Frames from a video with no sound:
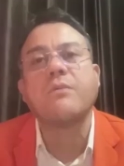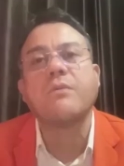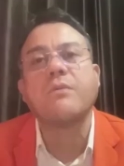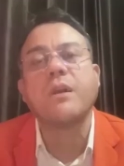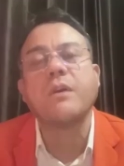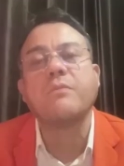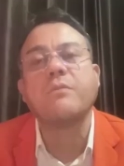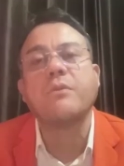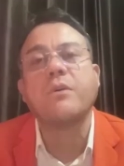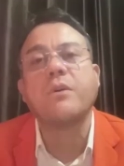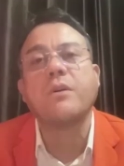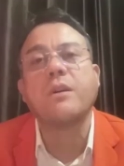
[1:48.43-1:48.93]
data,
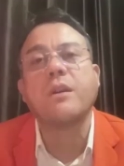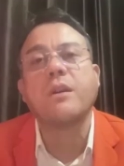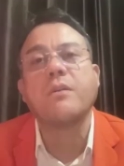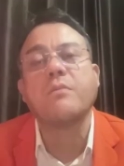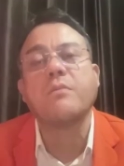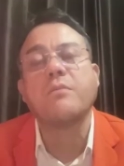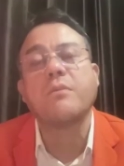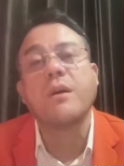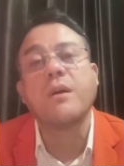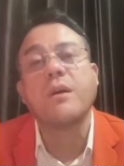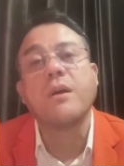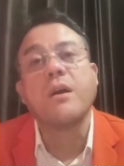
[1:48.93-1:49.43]
we have got
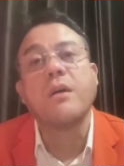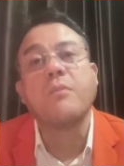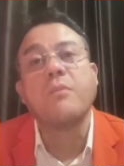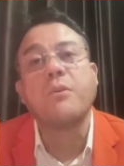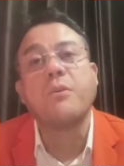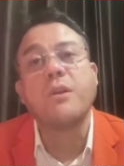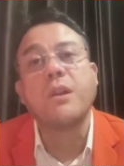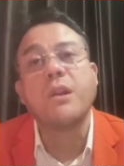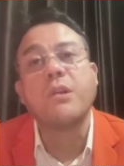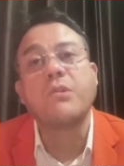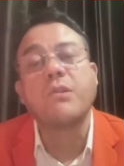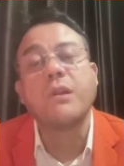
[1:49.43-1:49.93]

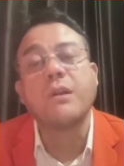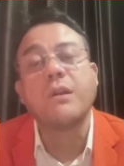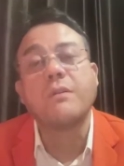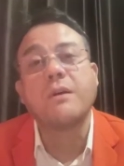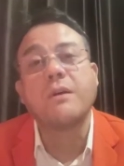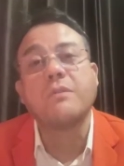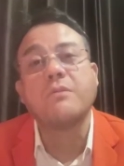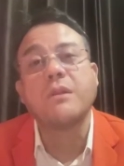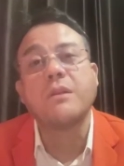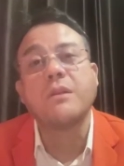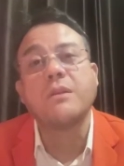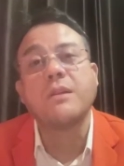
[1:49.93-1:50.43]
more than
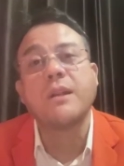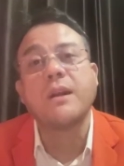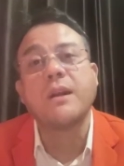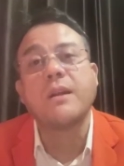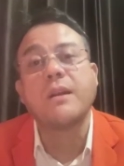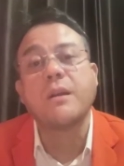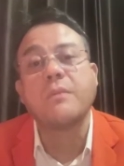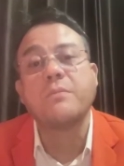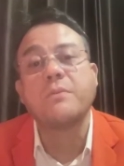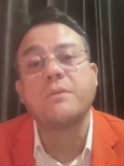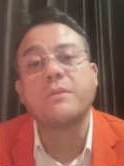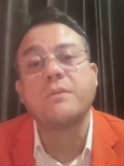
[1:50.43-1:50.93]
12,000
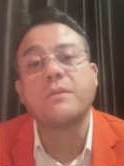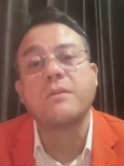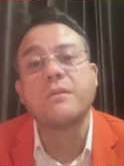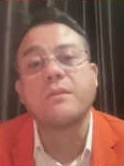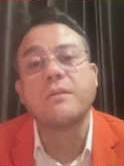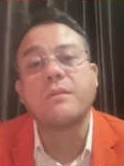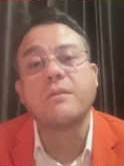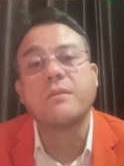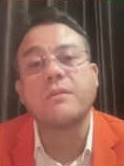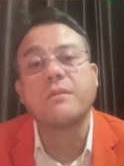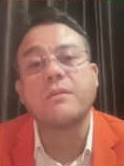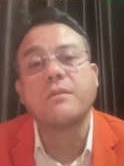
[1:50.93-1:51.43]
startups,
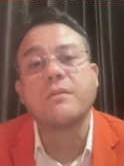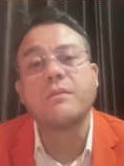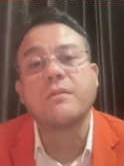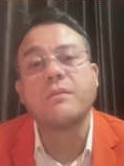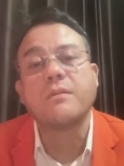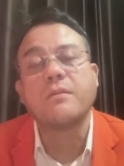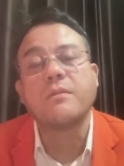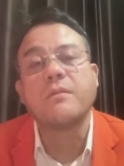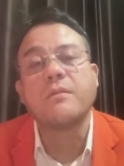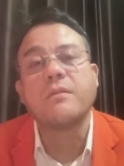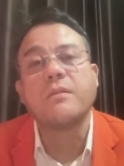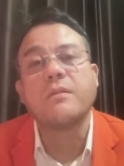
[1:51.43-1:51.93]

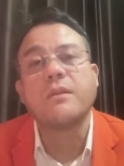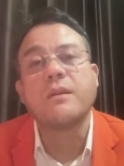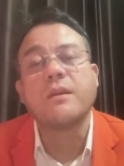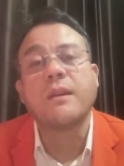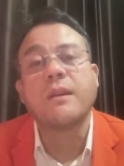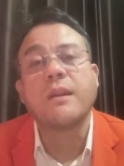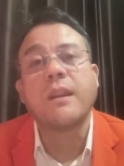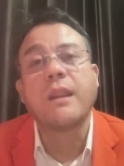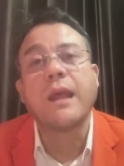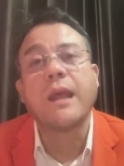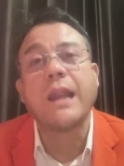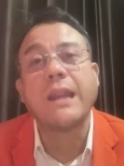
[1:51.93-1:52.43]

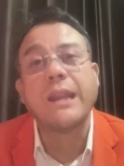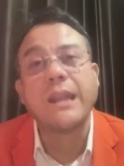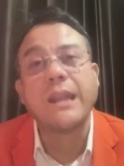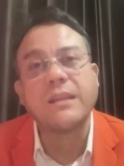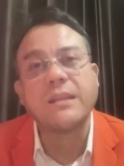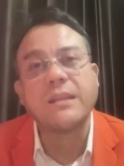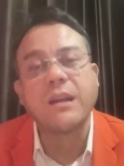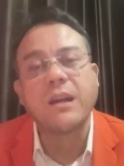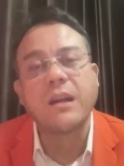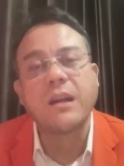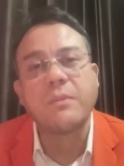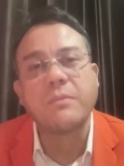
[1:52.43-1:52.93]
health
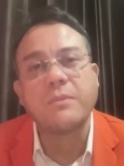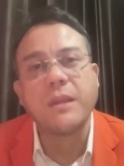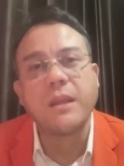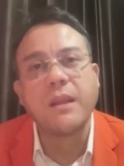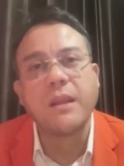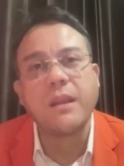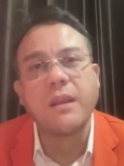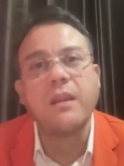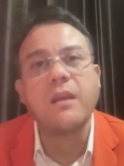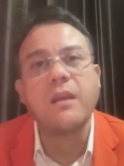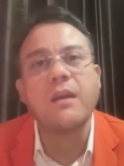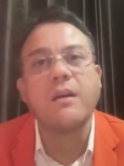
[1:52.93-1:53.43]
tech startups
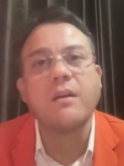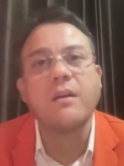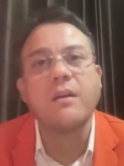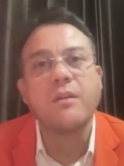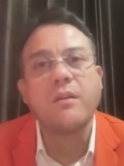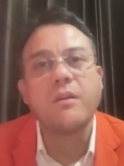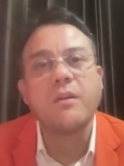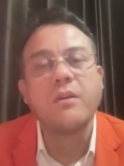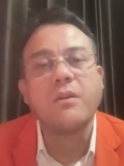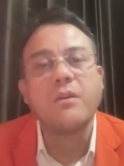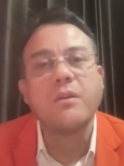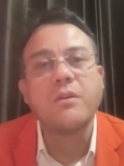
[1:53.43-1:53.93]
in India.
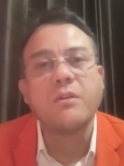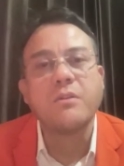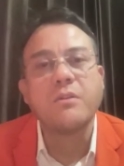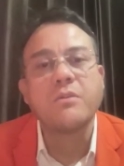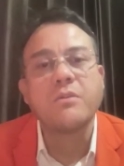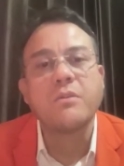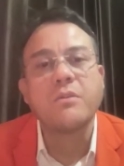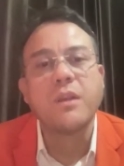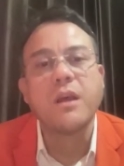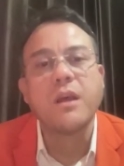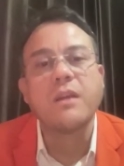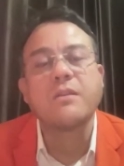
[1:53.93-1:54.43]

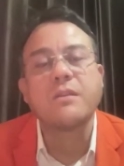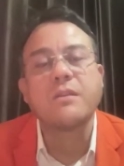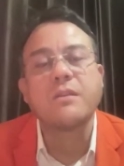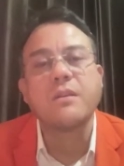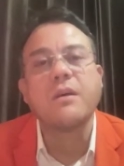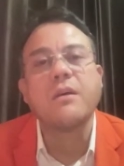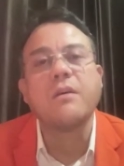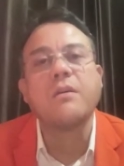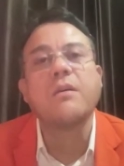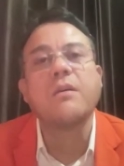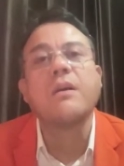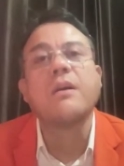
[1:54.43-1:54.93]
So
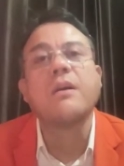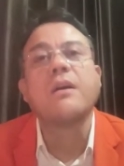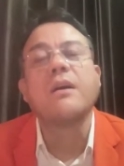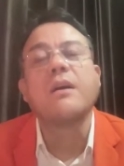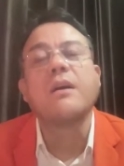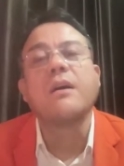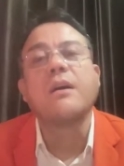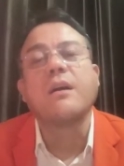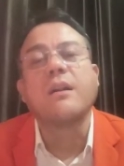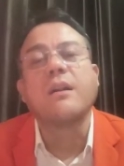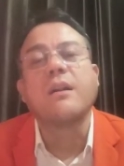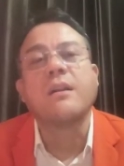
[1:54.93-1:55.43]
that's
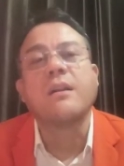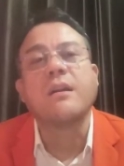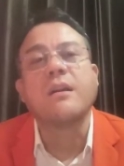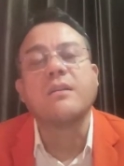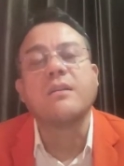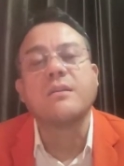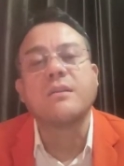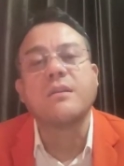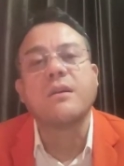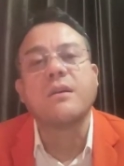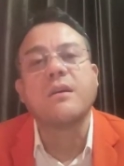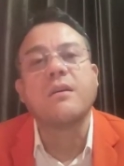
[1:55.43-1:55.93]

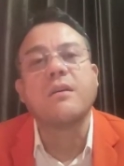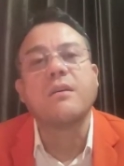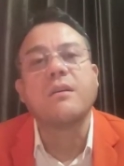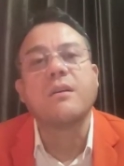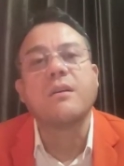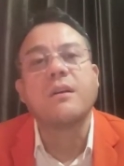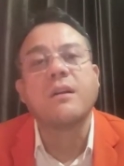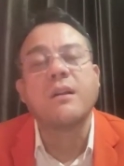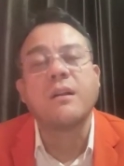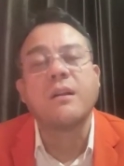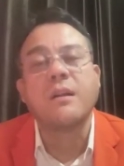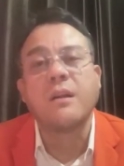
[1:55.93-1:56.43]
that's
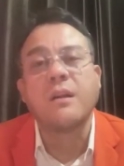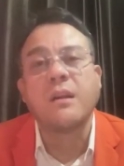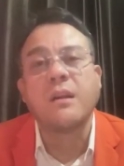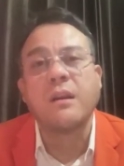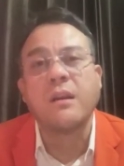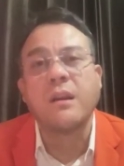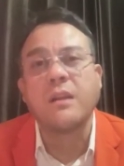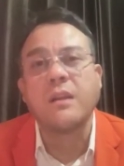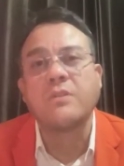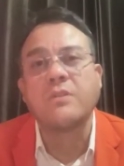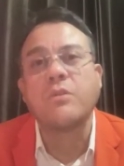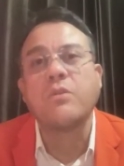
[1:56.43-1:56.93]

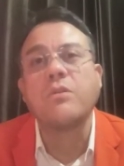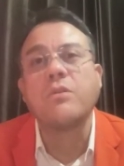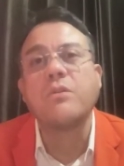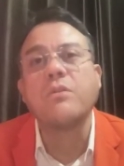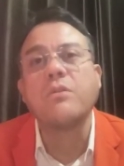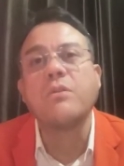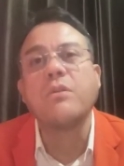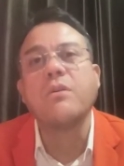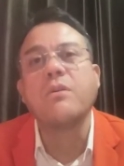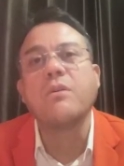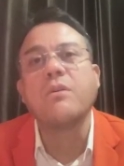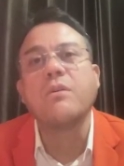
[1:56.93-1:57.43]

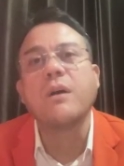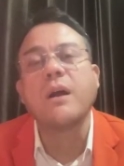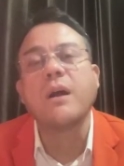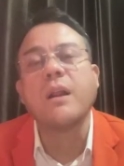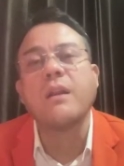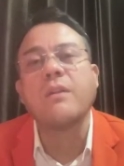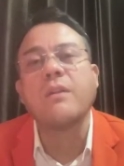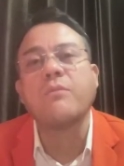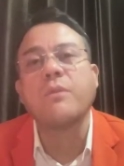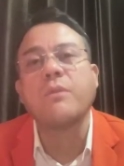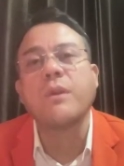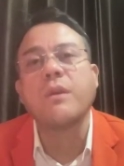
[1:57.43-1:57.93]
good to know.
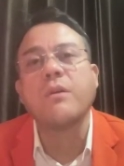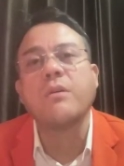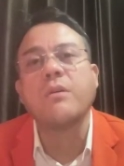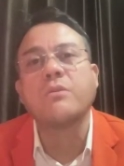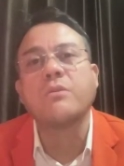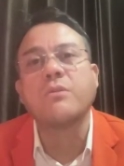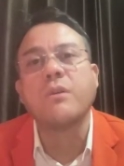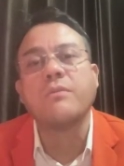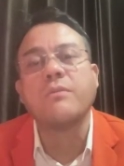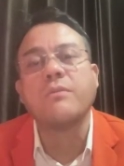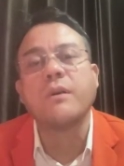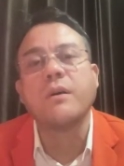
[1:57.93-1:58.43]
And we
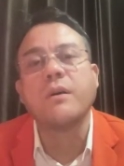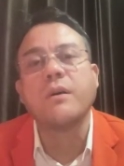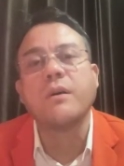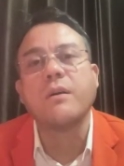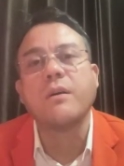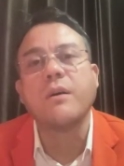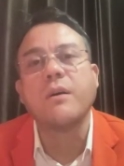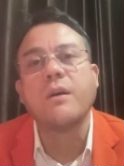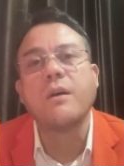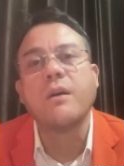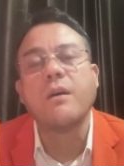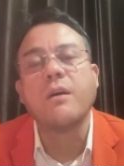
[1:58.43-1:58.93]
also have
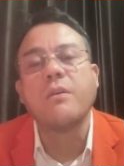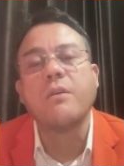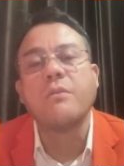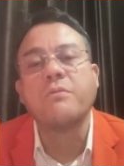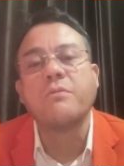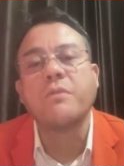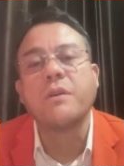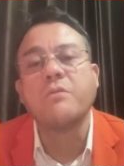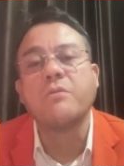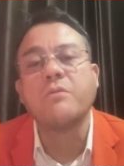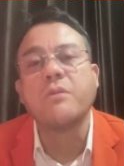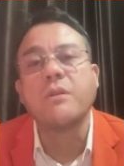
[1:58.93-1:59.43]
a
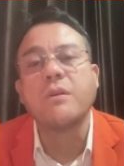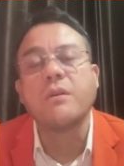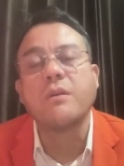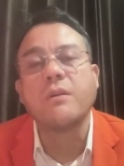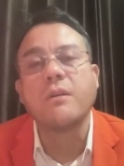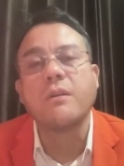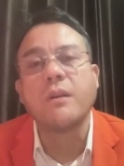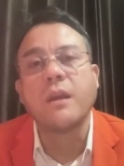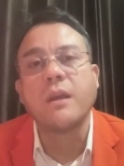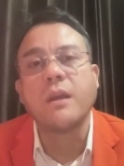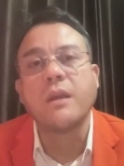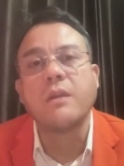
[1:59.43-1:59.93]
few
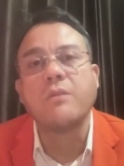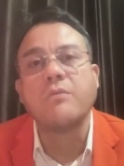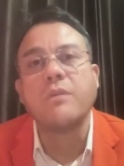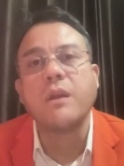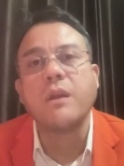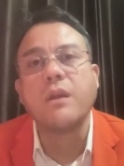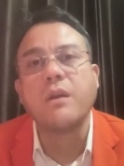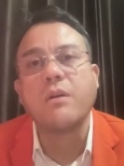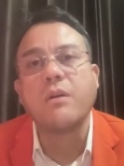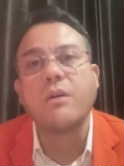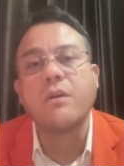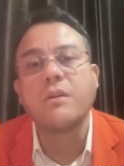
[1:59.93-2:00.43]
like
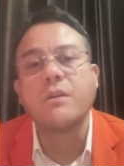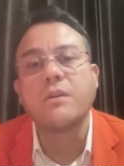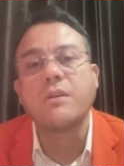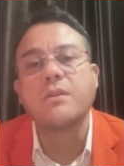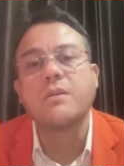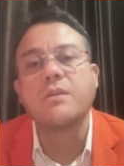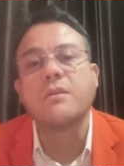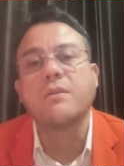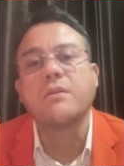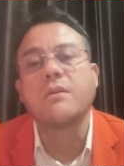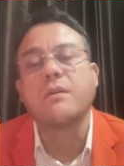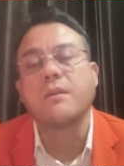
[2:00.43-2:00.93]

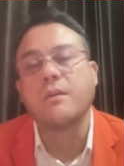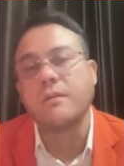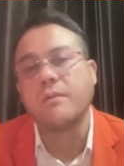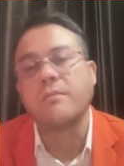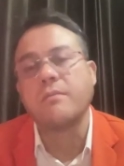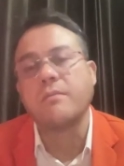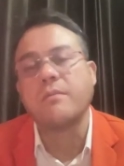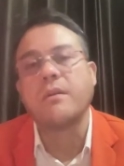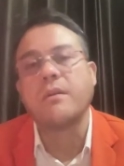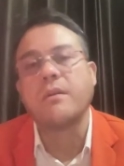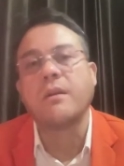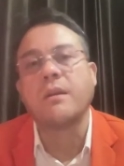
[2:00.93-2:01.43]
unicorns
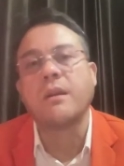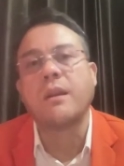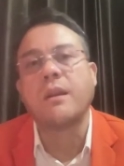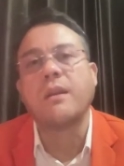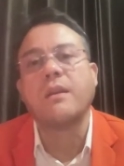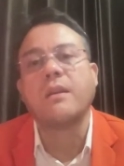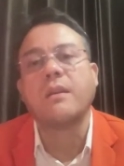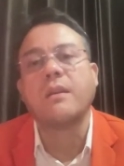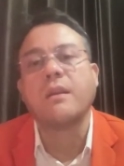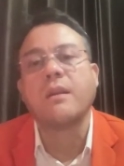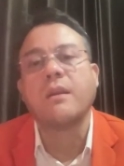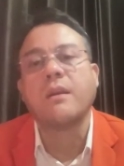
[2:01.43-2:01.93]

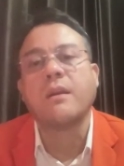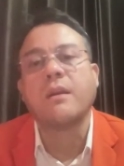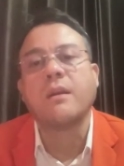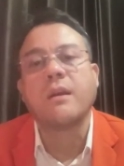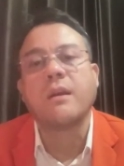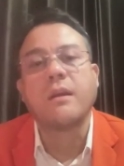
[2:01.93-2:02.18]
in